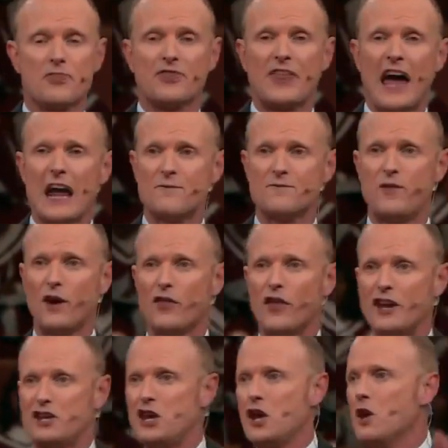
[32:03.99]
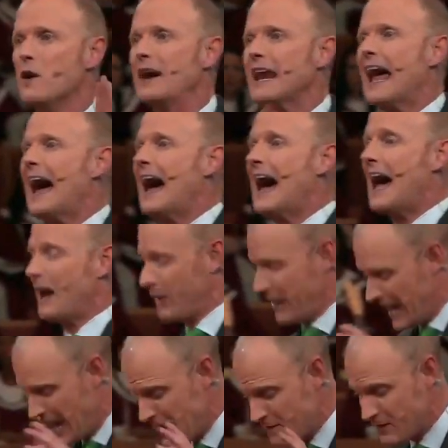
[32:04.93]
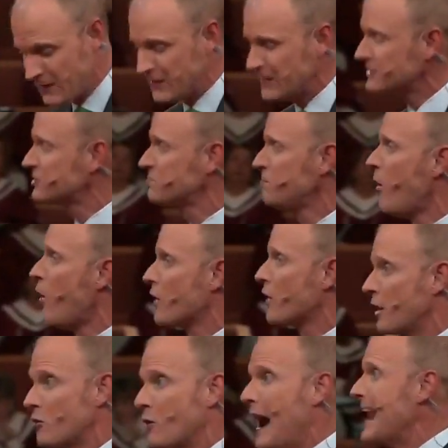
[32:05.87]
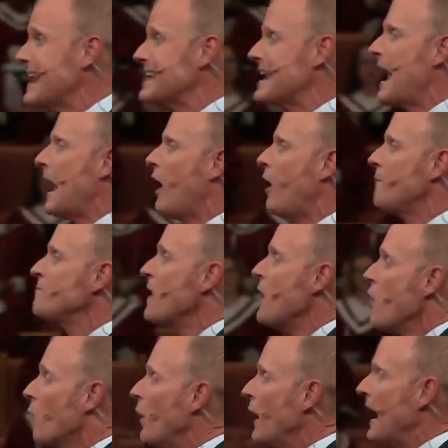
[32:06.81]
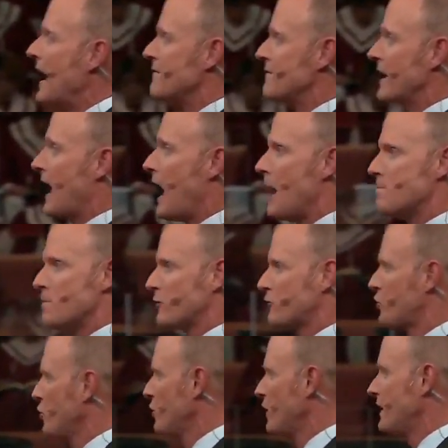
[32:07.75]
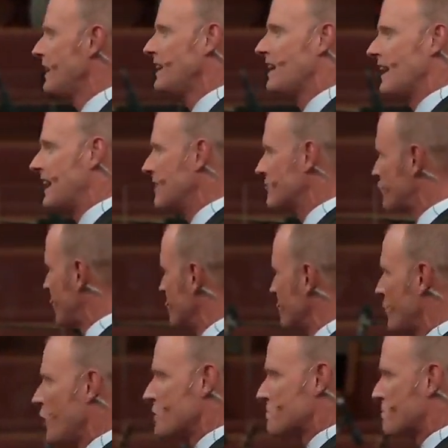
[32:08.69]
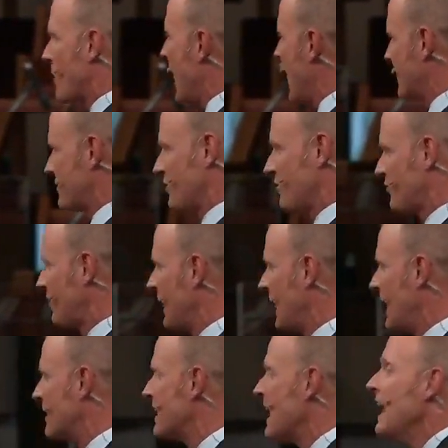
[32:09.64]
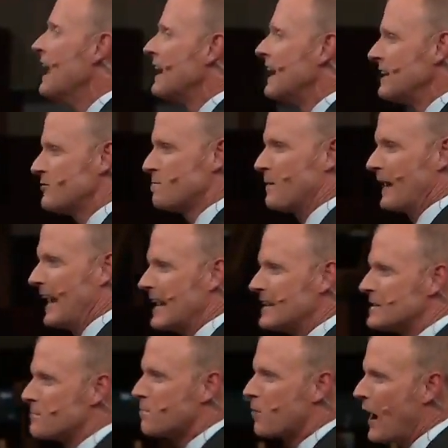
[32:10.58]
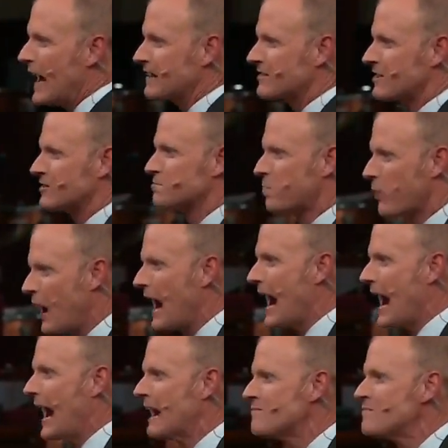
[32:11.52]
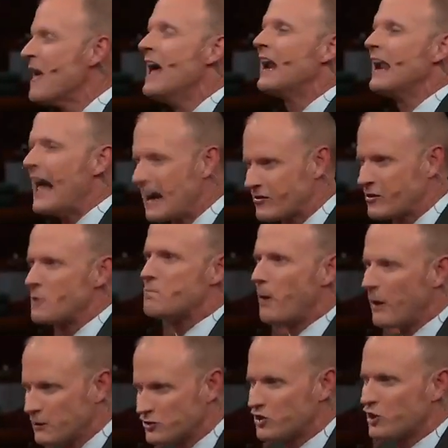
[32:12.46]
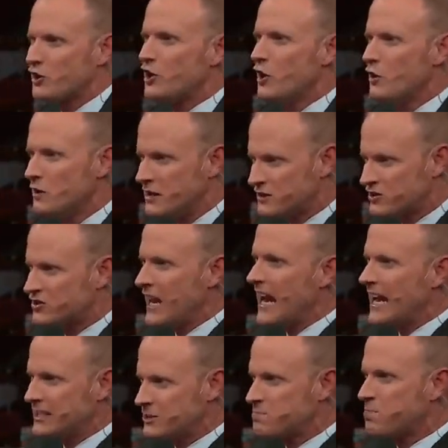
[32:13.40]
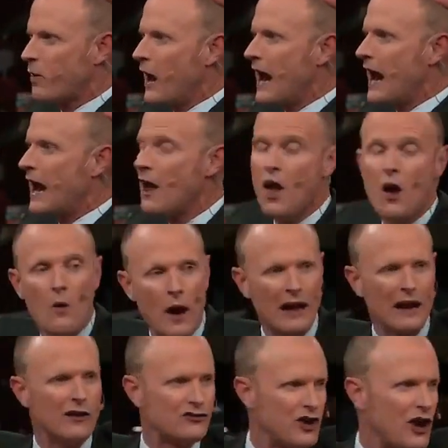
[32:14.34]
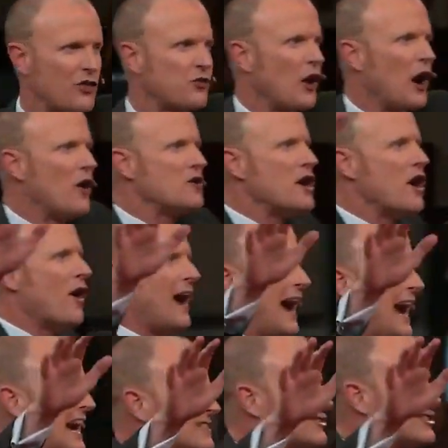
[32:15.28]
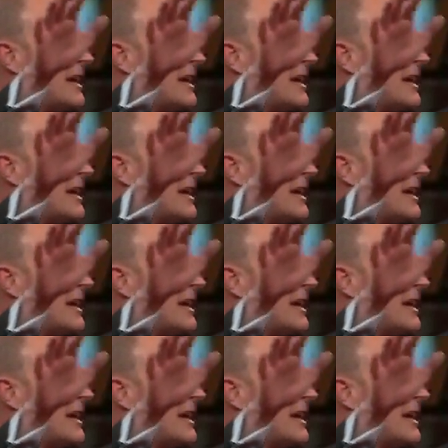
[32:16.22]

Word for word: thankful that you and I, even this morning, right now, we have an opportunity to get some good practice in. Let's begin to practice praying like the persecuted saints pray. Why don't you throw your hands